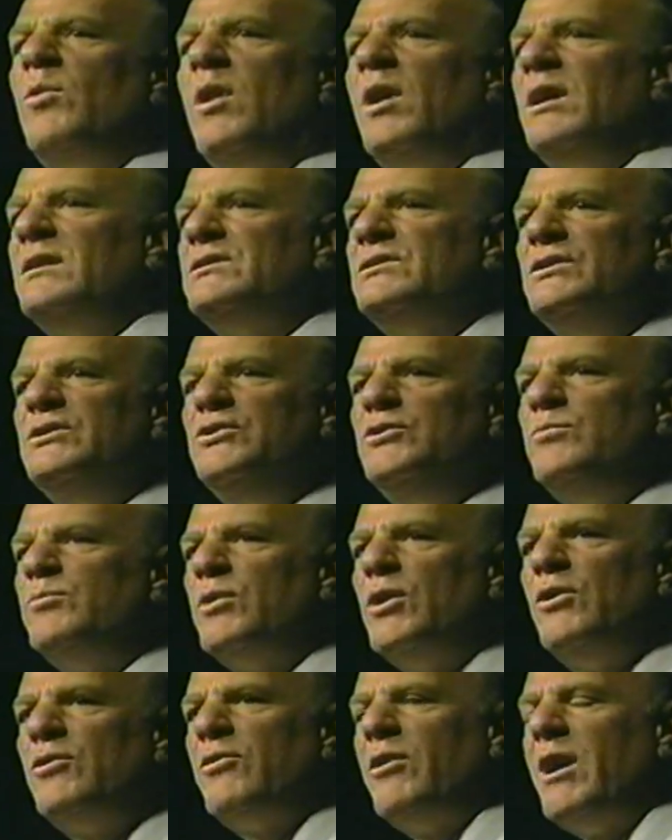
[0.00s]
on to new
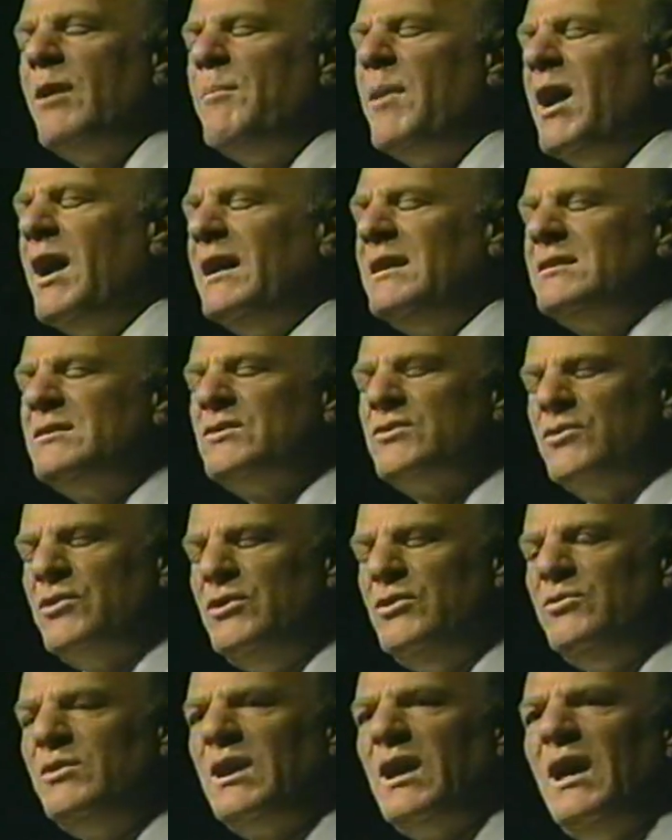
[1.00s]
program heights so
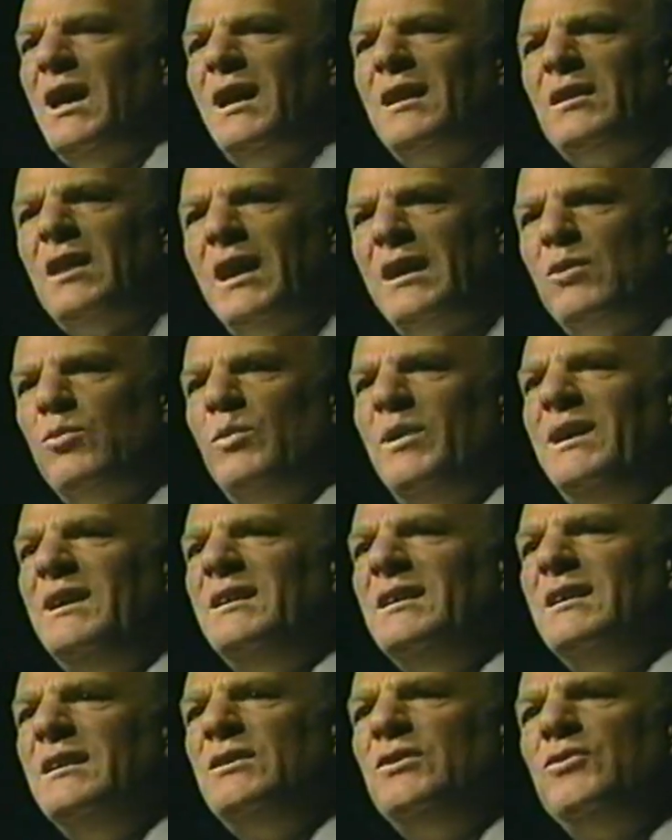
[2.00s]
you can, like we
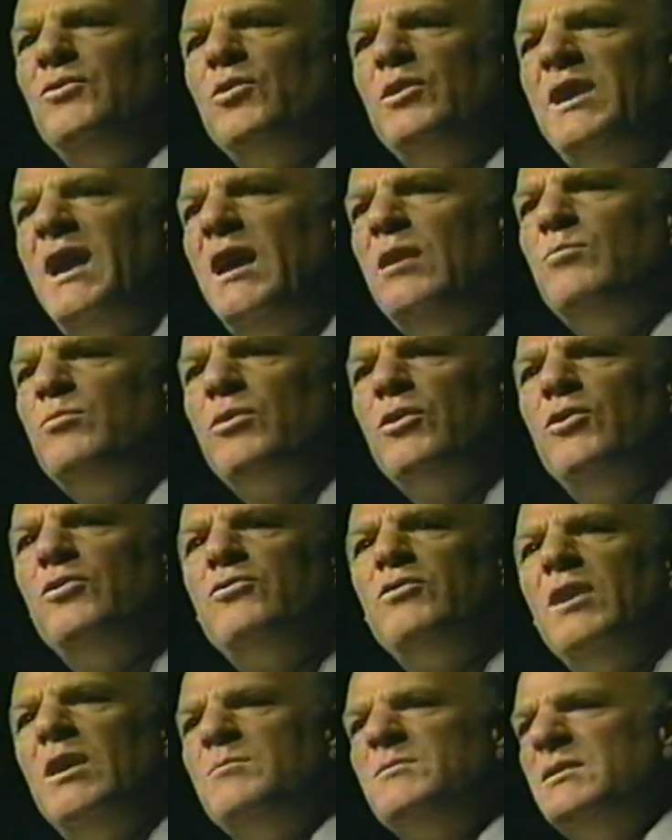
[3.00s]
did, create
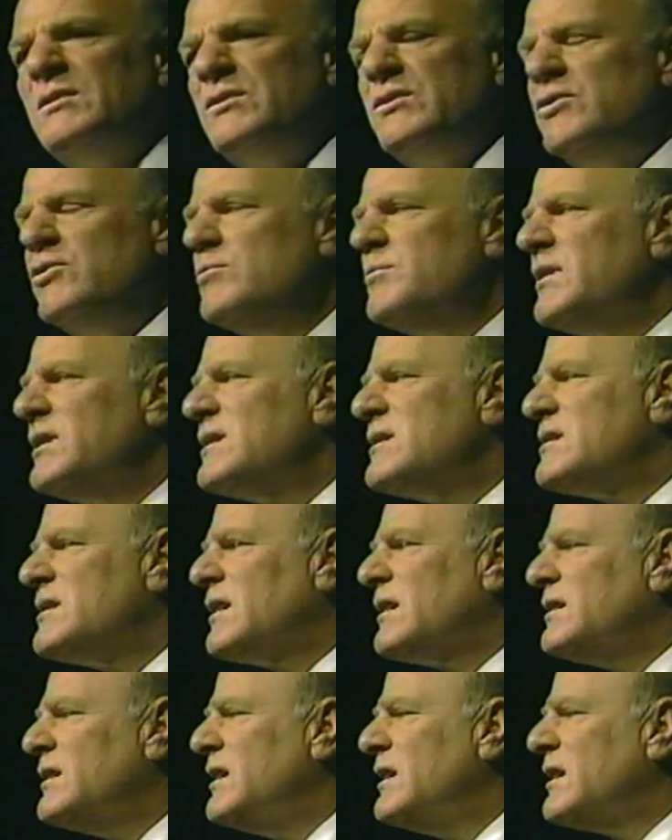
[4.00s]
programs as humanistically